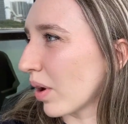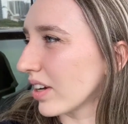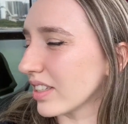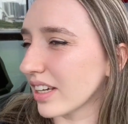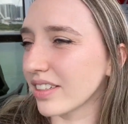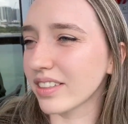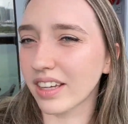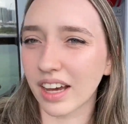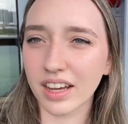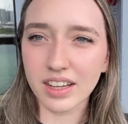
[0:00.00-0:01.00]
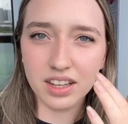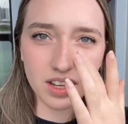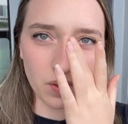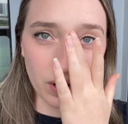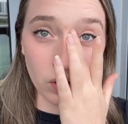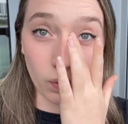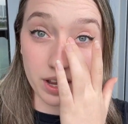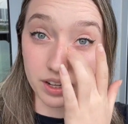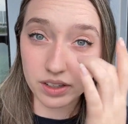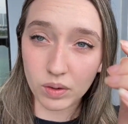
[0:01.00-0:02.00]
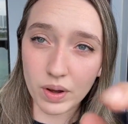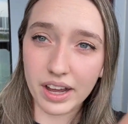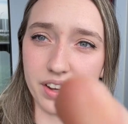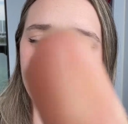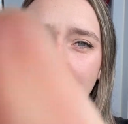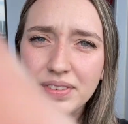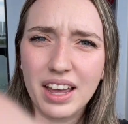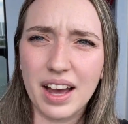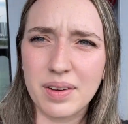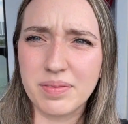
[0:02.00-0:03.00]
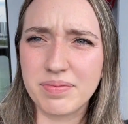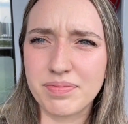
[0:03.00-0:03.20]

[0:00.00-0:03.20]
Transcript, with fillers: process? Yeah. We had to wait a little while, um,